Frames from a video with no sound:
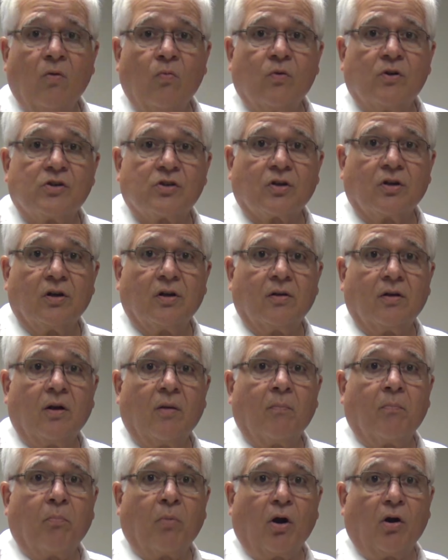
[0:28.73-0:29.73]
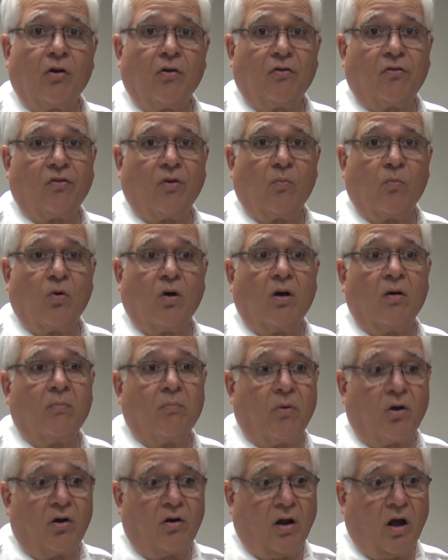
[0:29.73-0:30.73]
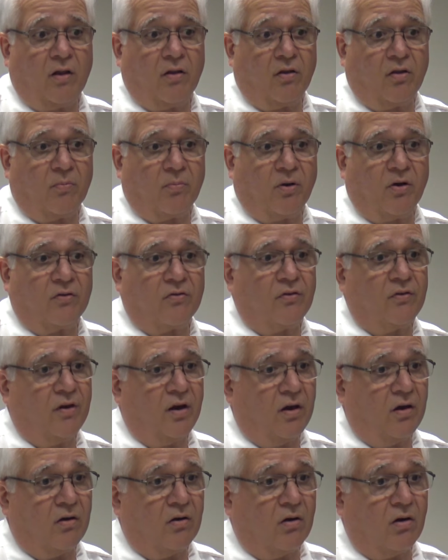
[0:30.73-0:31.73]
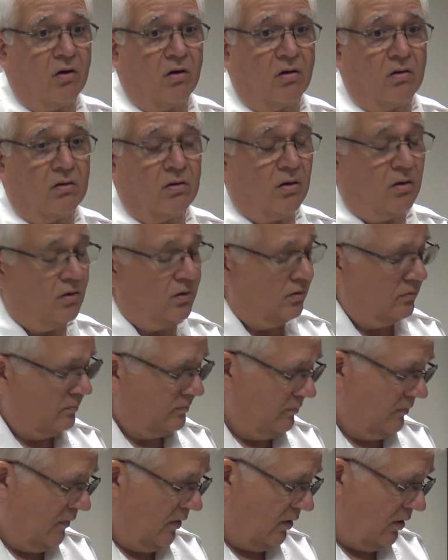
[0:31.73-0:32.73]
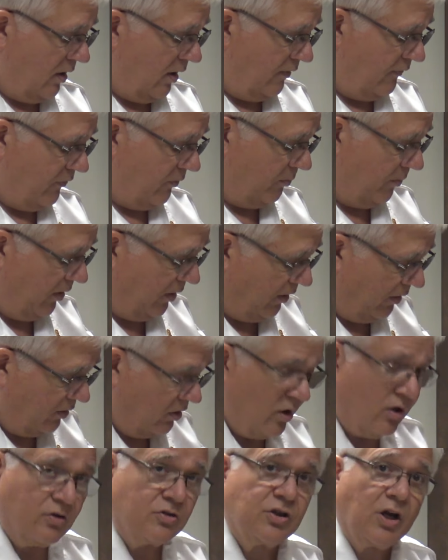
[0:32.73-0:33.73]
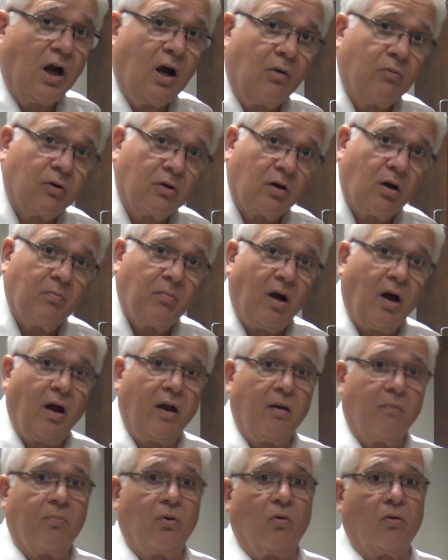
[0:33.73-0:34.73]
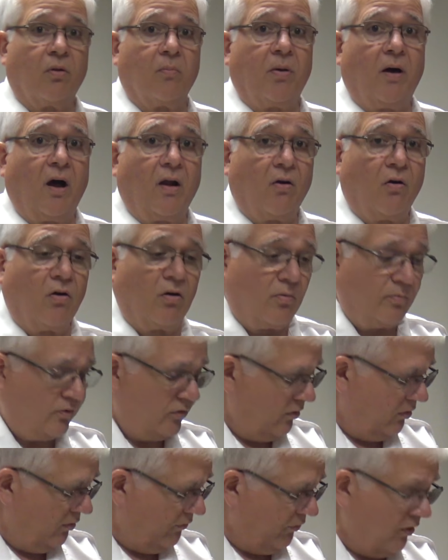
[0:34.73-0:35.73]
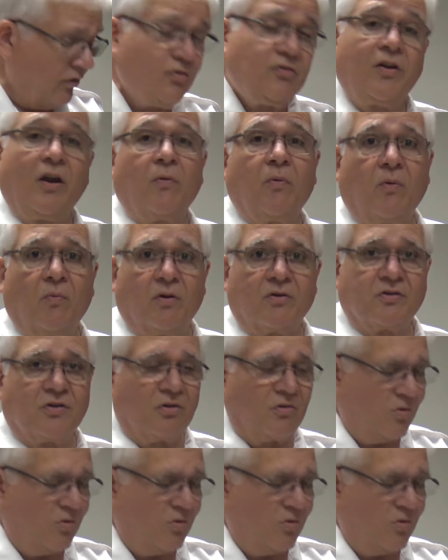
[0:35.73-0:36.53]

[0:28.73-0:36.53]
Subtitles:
which could burn someone, burn either the person there or God forbid a young child would come by and pull the pot on them. So the first thing we want you to